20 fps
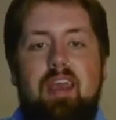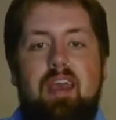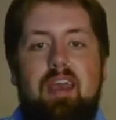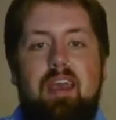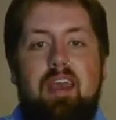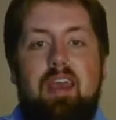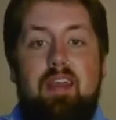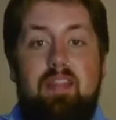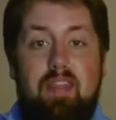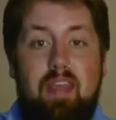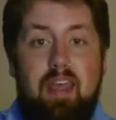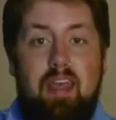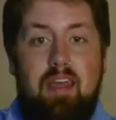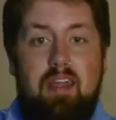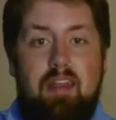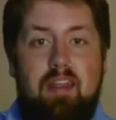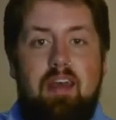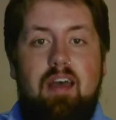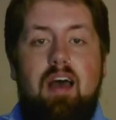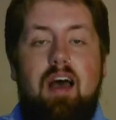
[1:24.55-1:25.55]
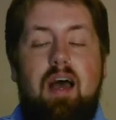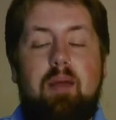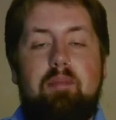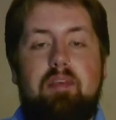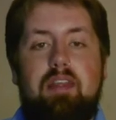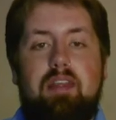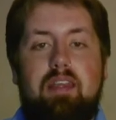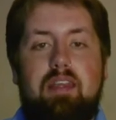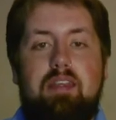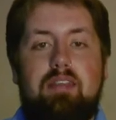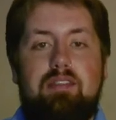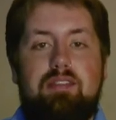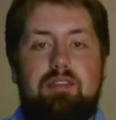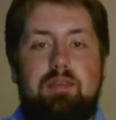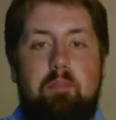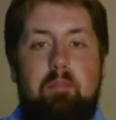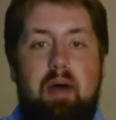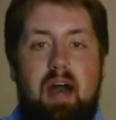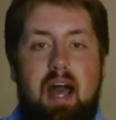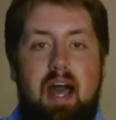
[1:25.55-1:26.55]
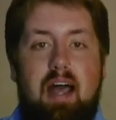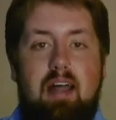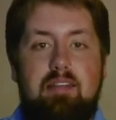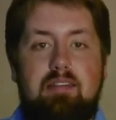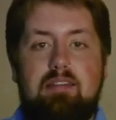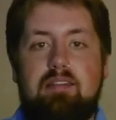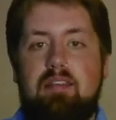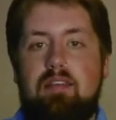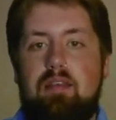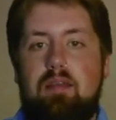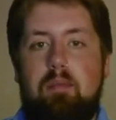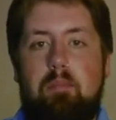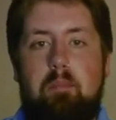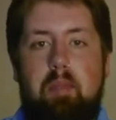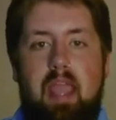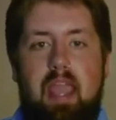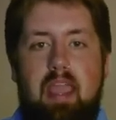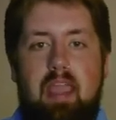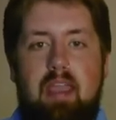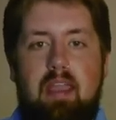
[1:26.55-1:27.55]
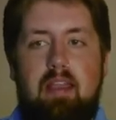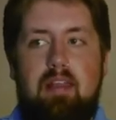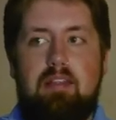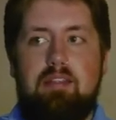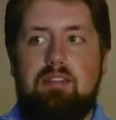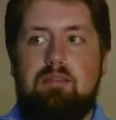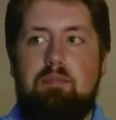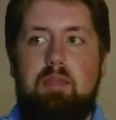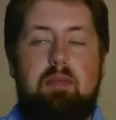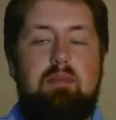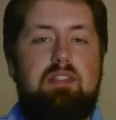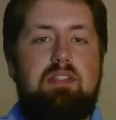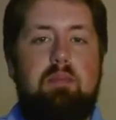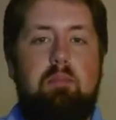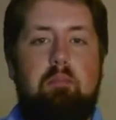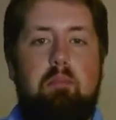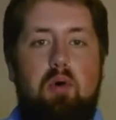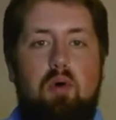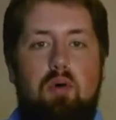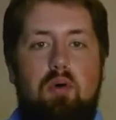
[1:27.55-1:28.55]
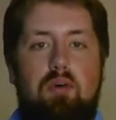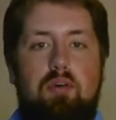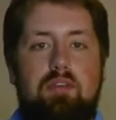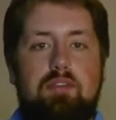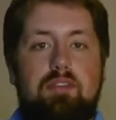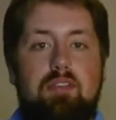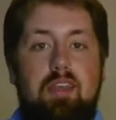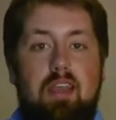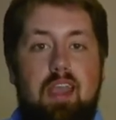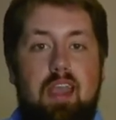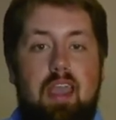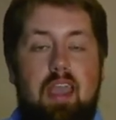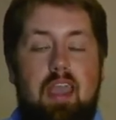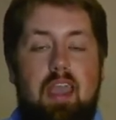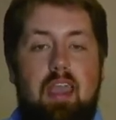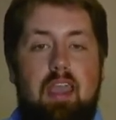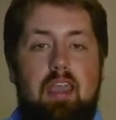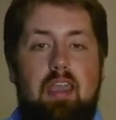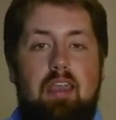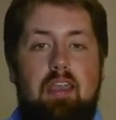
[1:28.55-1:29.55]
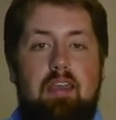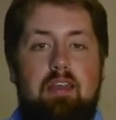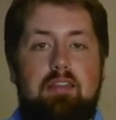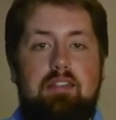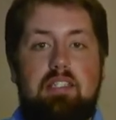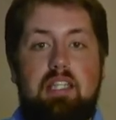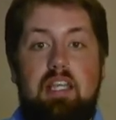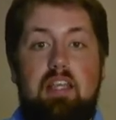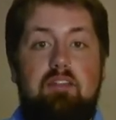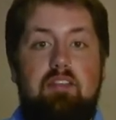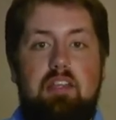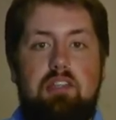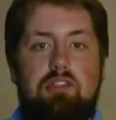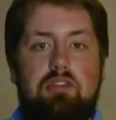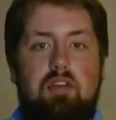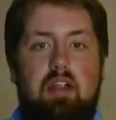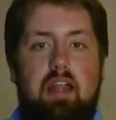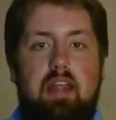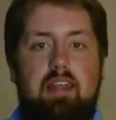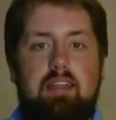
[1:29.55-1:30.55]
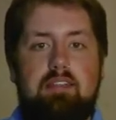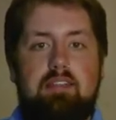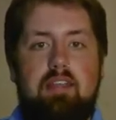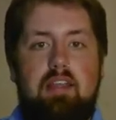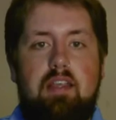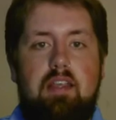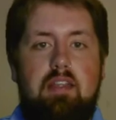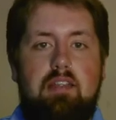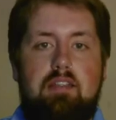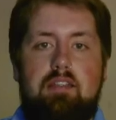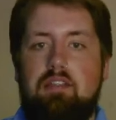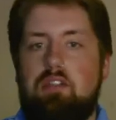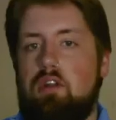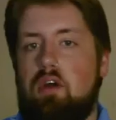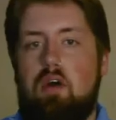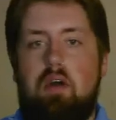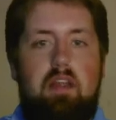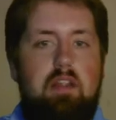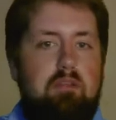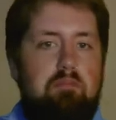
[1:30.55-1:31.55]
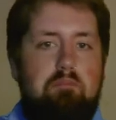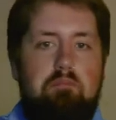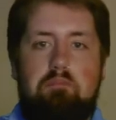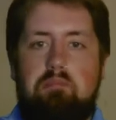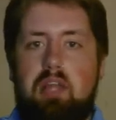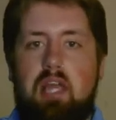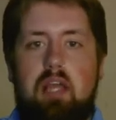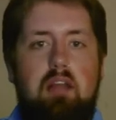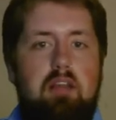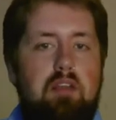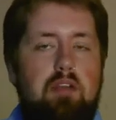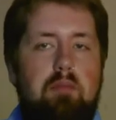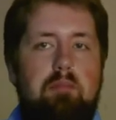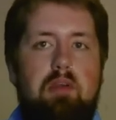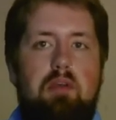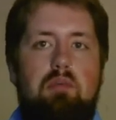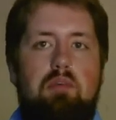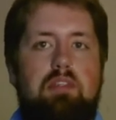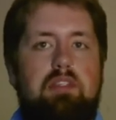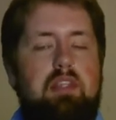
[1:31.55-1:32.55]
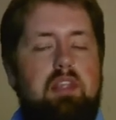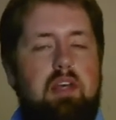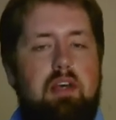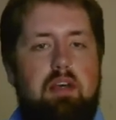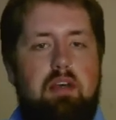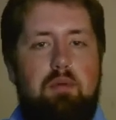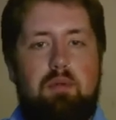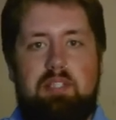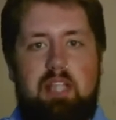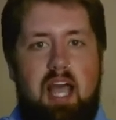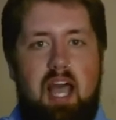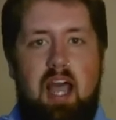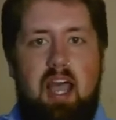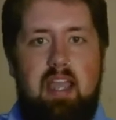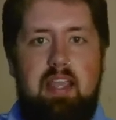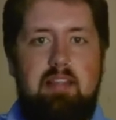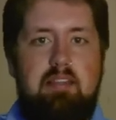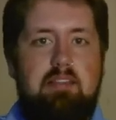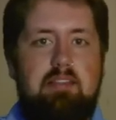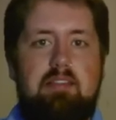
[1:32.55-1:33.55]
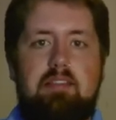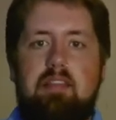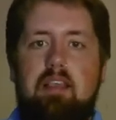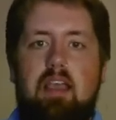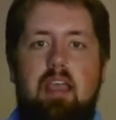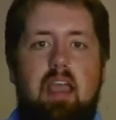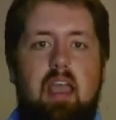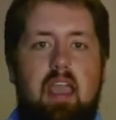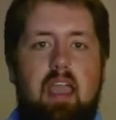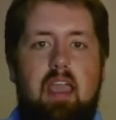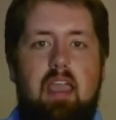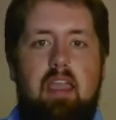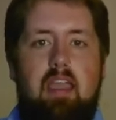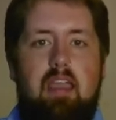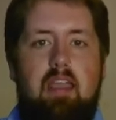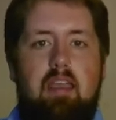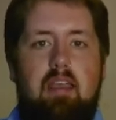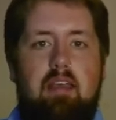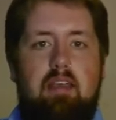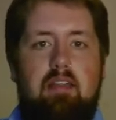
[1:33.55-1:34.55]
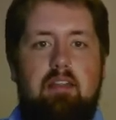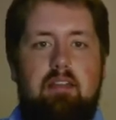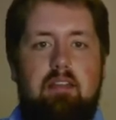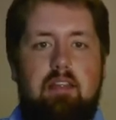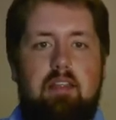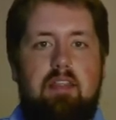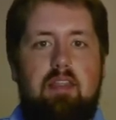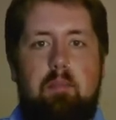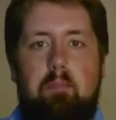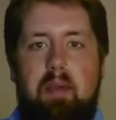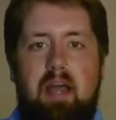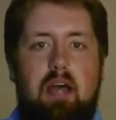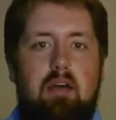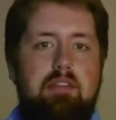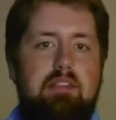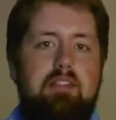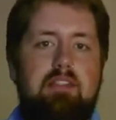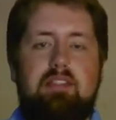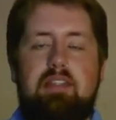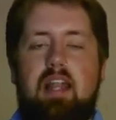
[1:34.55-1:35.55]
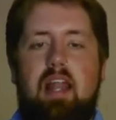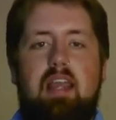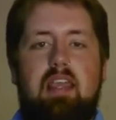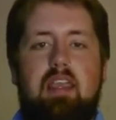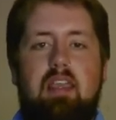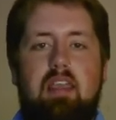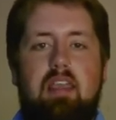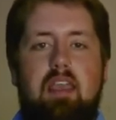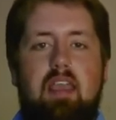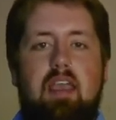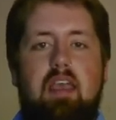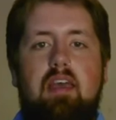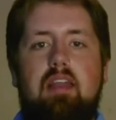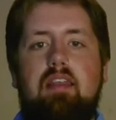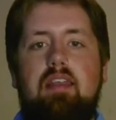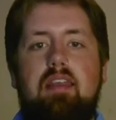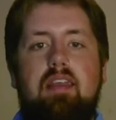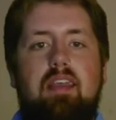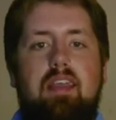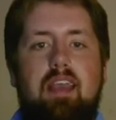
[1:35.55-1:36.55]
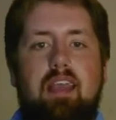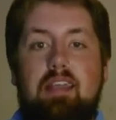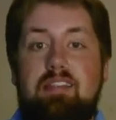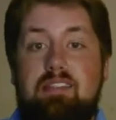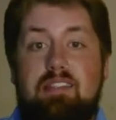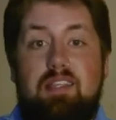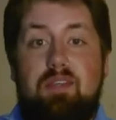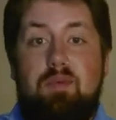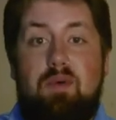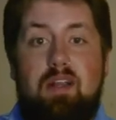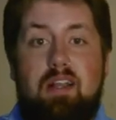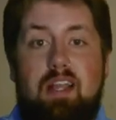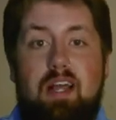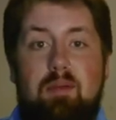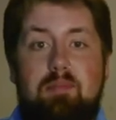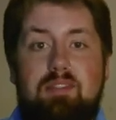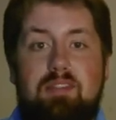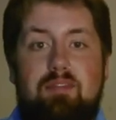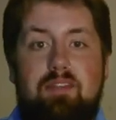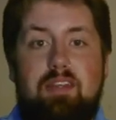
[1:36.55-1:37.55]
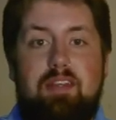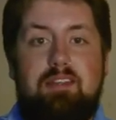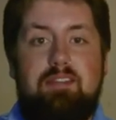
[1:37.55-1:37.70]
And then I'm going to get some pots, pans, maybe some bowls, and TV trays, you know, and play a little bit with the heights and the bounces that I can get and see what comes of it.